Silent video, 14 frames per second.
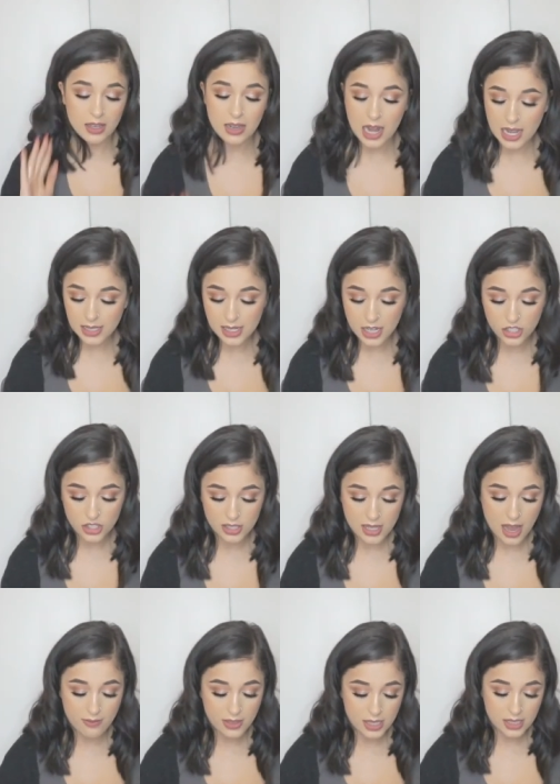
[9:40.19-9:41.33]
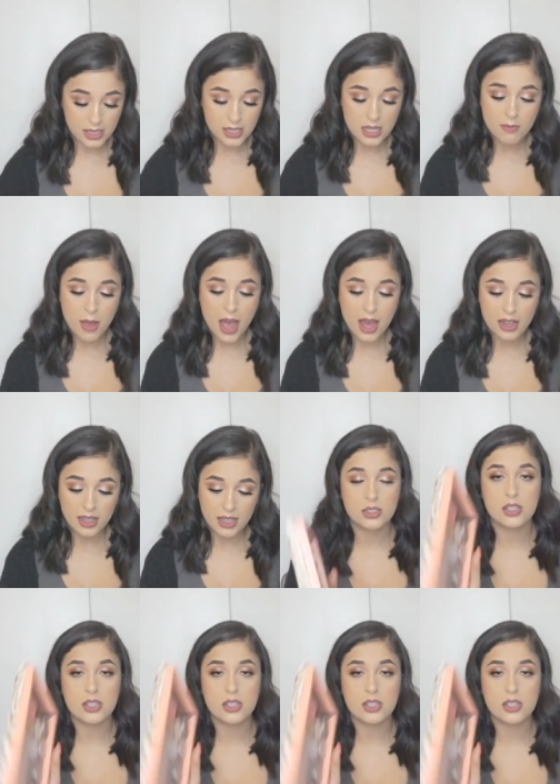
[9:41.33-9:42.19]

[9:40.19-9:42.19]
Next, I just have this Z palette.